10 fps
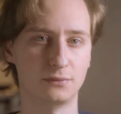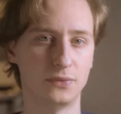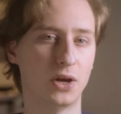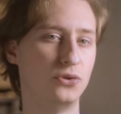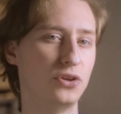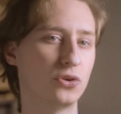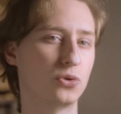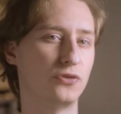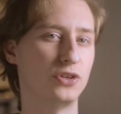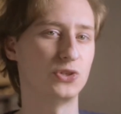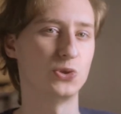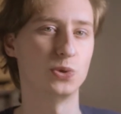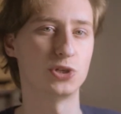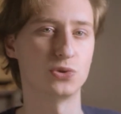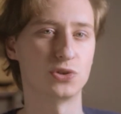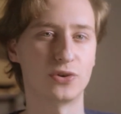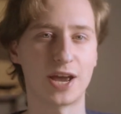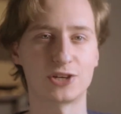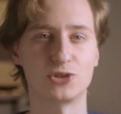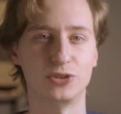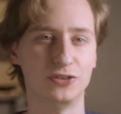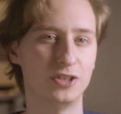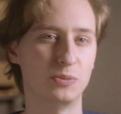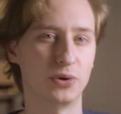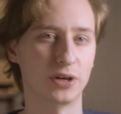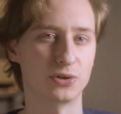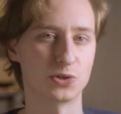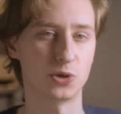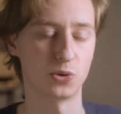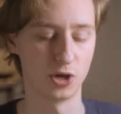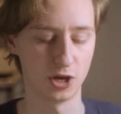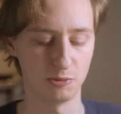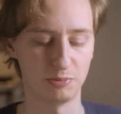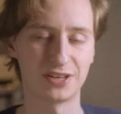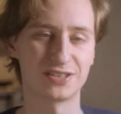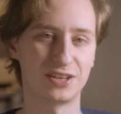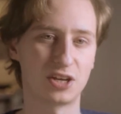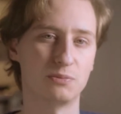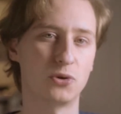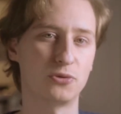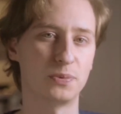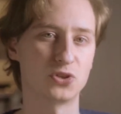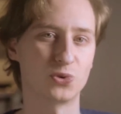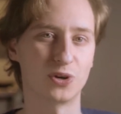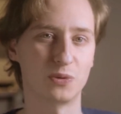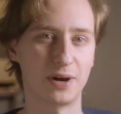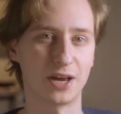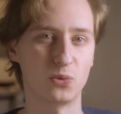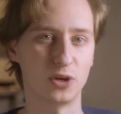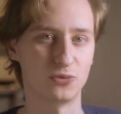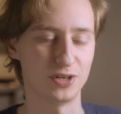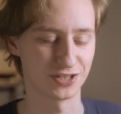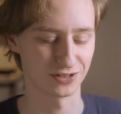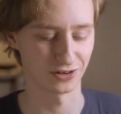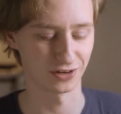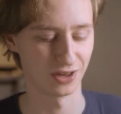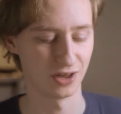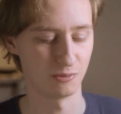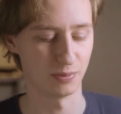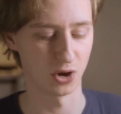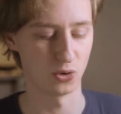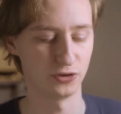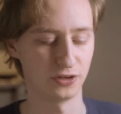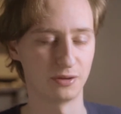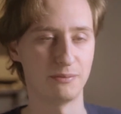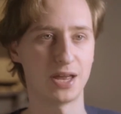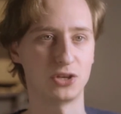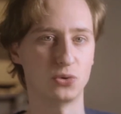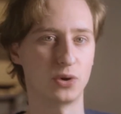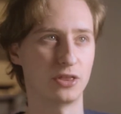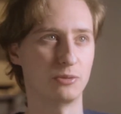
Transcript: Now neither of these two issues are actually deal breakers though, because they can both be sorted by a quick restart by holding the menu and the